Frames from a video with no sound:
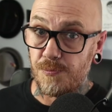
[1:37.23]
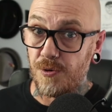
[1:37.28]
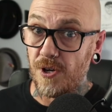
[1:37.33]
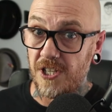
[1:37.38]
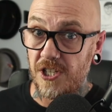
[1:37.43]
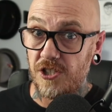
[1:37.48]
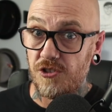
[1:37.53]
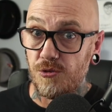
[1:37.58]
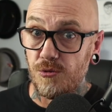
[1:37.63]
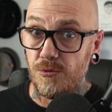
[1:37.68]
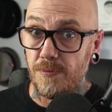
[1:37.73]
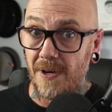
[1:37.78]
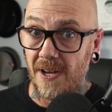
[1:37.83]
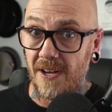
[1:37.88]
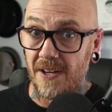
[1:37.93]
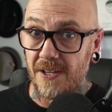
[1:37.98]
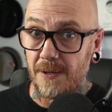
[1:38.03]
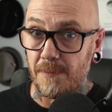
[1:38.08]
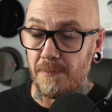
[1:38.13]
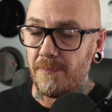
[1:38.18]
pretty true,
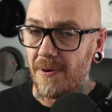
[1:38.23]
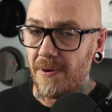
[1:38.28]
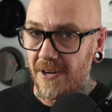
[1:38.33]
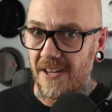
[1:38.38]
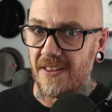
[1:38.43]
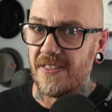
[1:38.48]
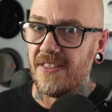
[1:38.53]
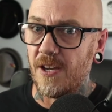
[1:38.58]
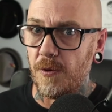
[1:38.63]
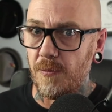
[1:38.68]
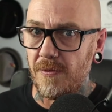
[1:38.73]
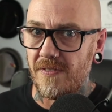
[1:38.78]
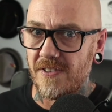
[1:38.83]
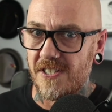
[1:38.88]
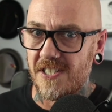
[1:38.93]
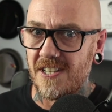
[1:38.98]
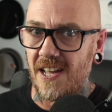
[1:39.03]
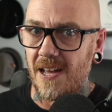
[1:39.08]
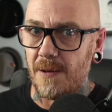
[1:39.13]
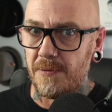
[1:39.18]
Barny, but I think we've
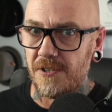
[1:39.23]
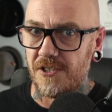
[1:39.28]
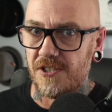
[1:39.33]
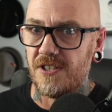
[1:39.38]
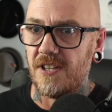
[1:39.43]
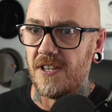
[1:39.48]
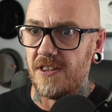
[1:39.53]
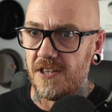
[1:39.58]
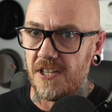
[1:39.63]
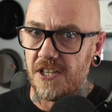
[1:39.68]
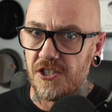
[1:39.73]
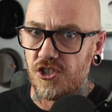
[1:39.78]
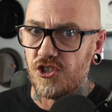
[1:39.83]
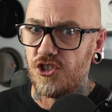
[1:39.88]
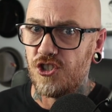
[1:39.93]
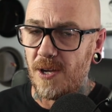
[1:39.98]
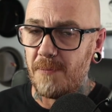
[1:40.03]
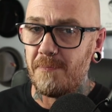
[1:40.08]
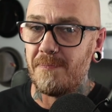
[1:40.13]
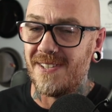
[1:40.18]
established that this
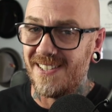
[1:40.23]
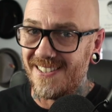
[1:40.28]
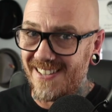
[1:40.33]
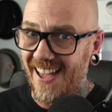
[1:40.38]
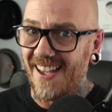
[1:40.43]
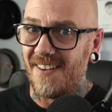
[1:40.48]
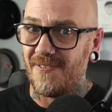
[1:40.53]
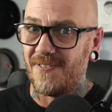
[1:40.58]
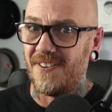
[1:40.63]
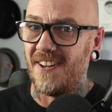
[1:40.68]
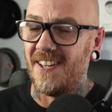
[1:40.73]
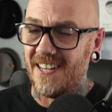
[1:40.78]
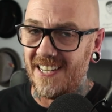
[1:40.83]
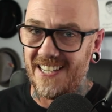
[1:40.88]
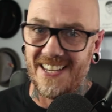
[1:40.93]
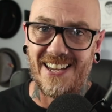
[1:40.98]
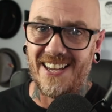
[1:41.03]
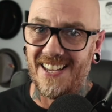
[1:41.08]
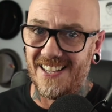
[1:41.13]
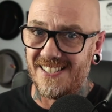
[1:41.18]
ship
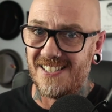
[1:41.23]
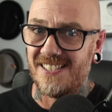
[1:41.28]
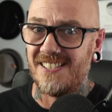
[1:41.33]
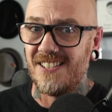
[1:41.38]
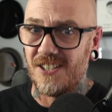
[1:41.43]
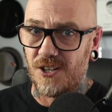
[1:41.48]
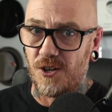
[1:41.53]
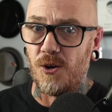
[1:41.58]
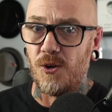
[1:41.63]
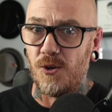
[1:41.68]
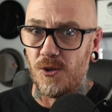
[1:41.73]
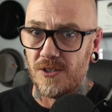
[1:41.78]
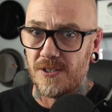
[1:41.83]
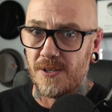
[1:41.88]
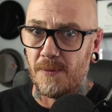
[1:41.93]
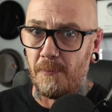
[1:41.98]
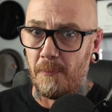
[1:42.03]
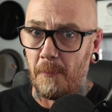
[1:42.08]
definitely isn't called